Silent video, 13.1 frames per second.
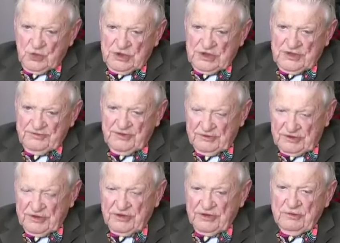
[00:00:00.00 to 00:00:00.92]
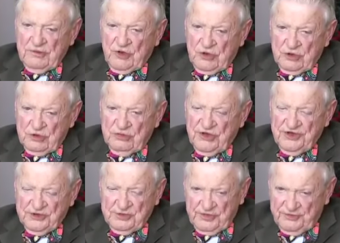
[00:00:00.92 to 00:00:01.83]
Well, I've never heard them called
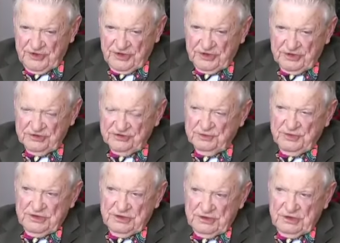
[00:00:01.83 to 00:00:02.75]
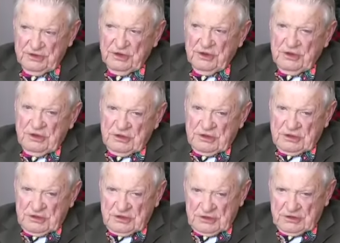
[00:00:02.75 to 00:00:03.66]
plasma vehicles, but
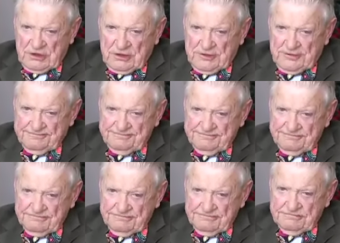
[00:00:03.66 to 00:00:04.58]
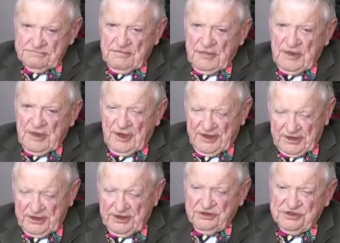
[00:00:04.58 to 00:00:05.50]
um,
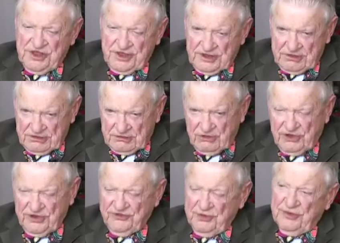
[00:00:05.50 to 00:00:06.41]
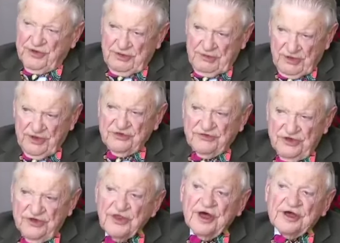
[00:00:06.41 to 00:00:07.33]
I can understand why somebody might
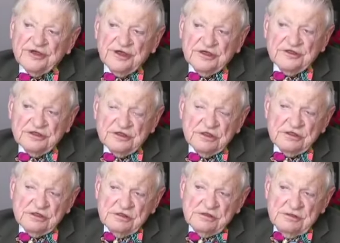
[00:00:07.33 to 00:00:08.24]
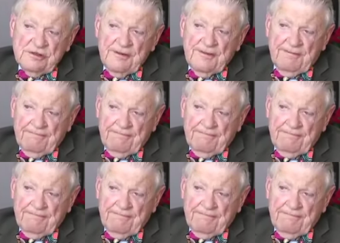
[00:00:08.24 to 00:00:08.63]
say that, yes. Mm -hmm.